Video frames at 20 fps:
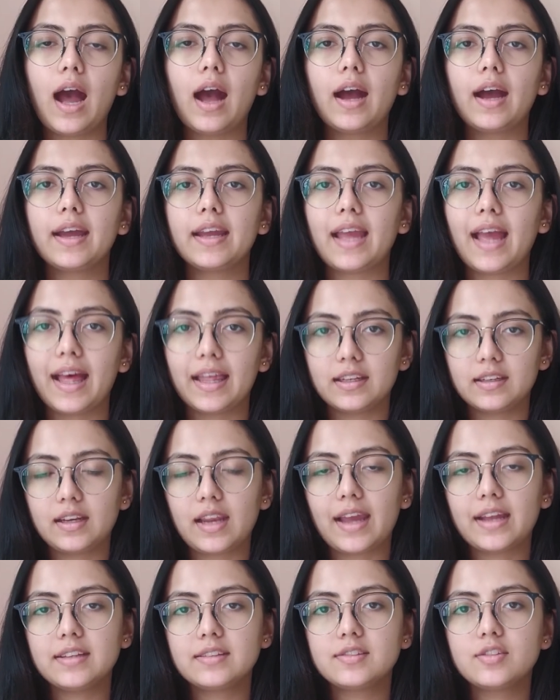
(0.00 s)
I
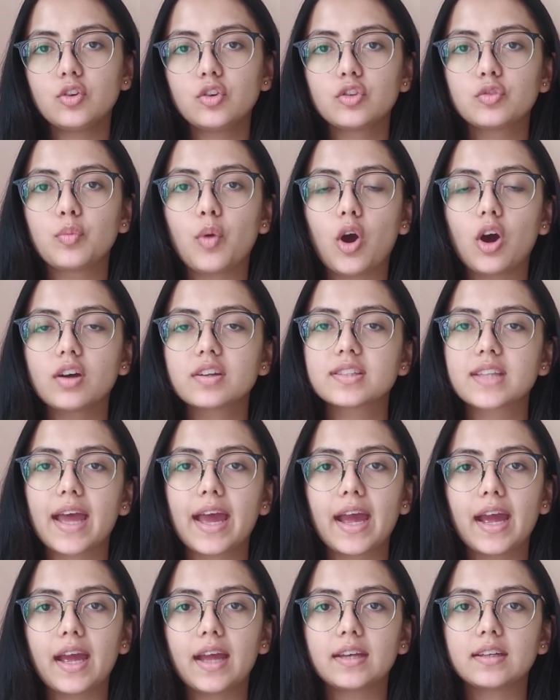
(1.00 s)
analyzed those mocks
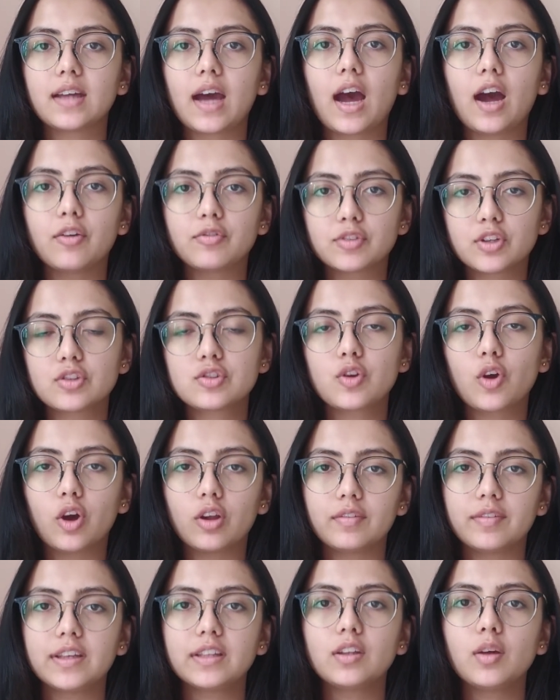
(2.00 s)
and after
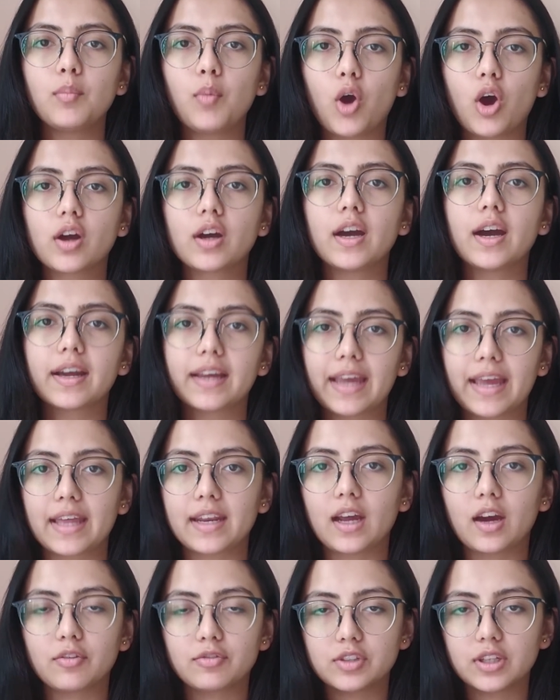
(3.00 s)
solving the mock
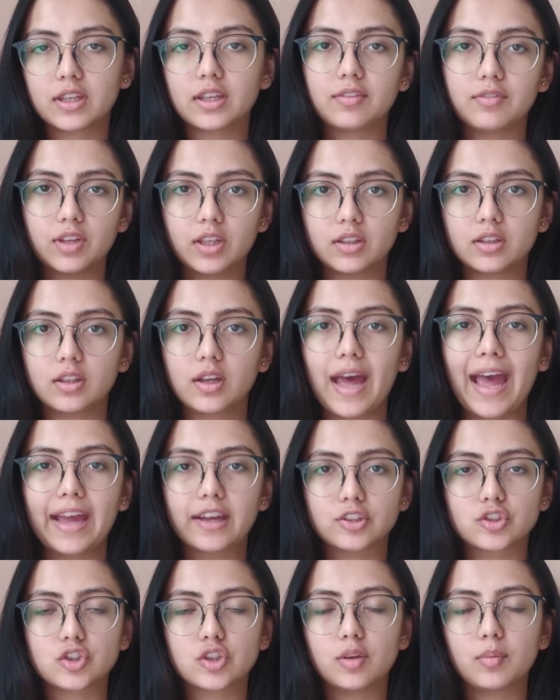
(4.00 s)
again after giving the
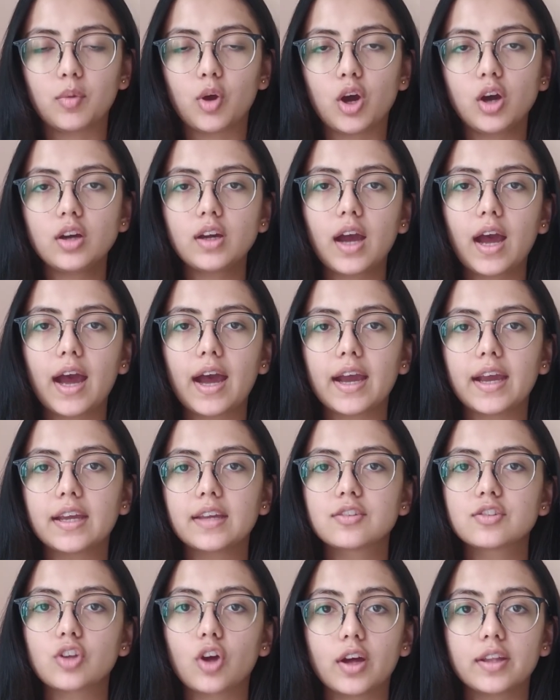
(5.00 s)
actual mock,
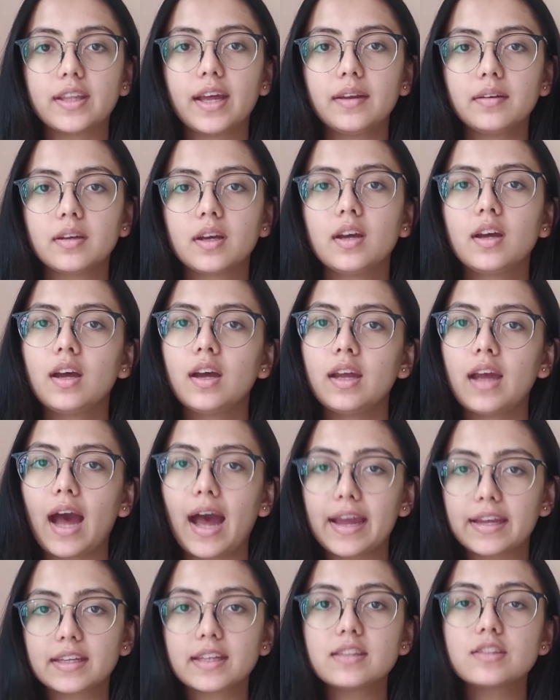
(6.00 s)
I saw that
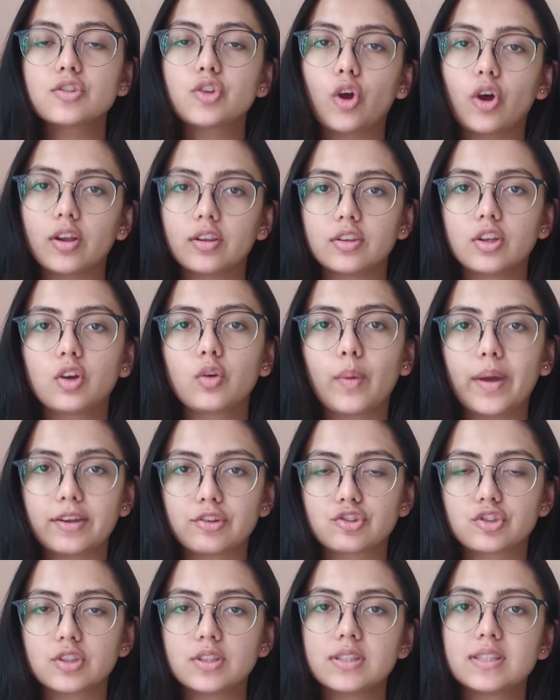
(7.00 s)
I can solve the
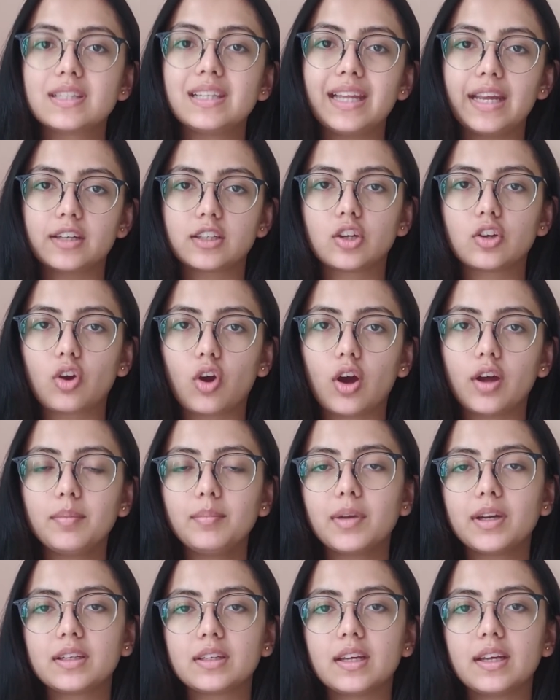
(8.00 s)
questions later
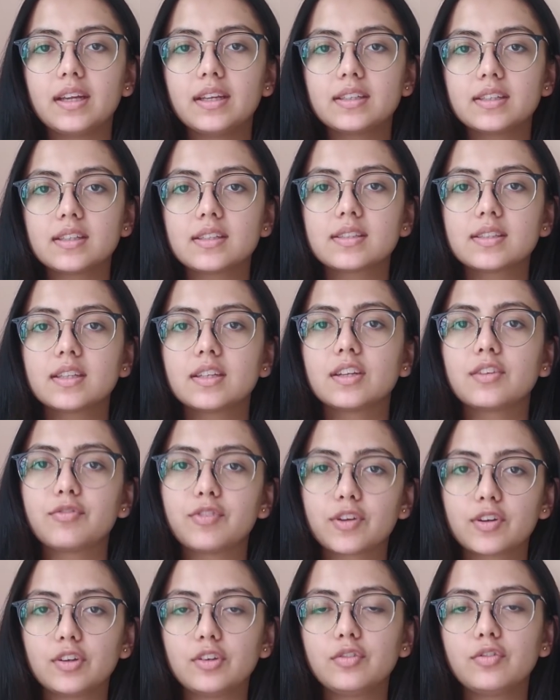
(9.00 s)
on, but it is
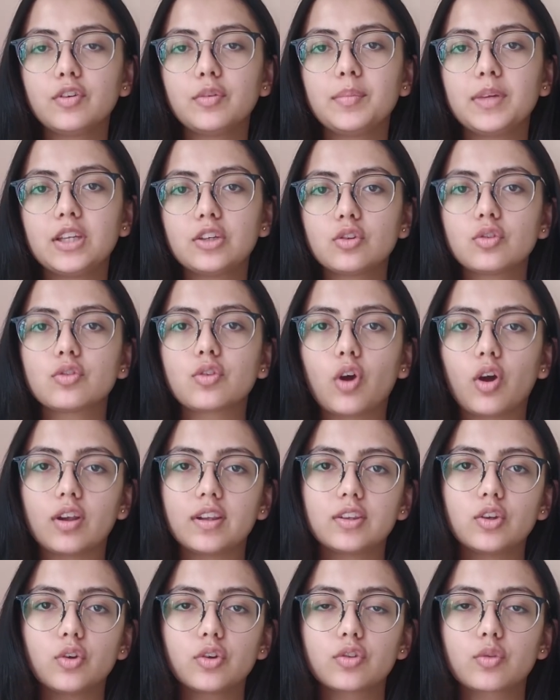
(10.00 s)
difficult for me to
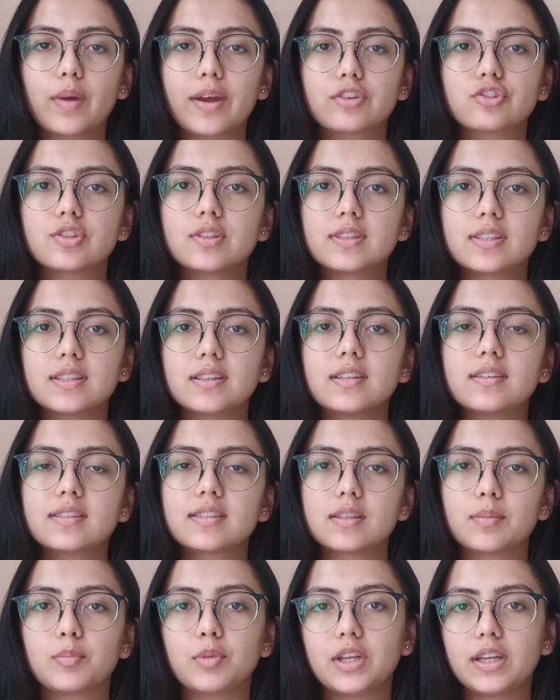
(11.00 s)
solve those questions in the
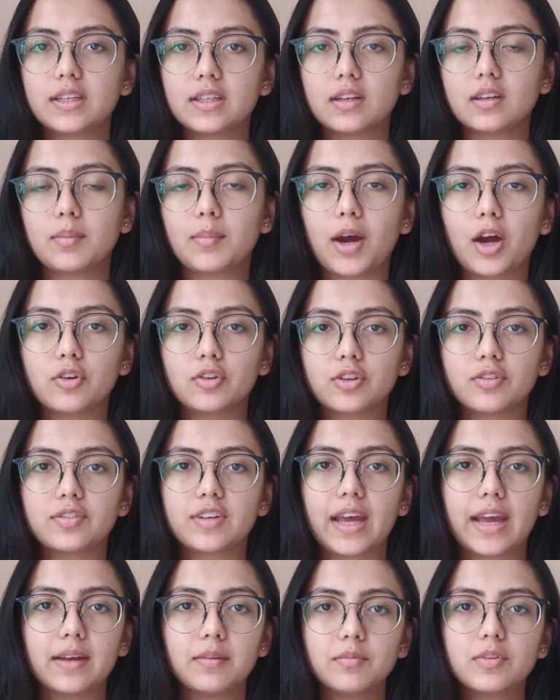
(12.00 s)
stipulated amount
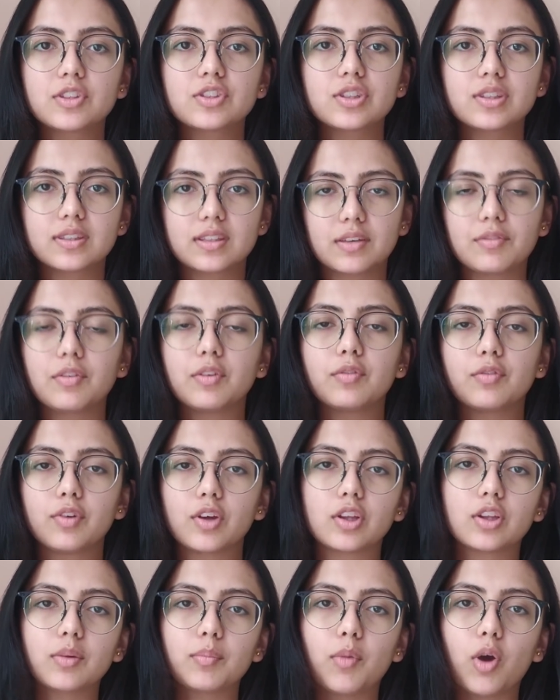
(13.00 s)
of time which is given
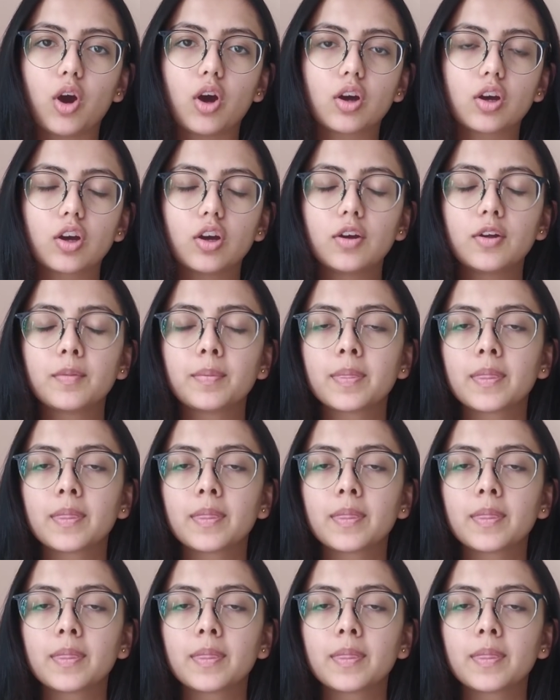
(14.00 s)
for the mock.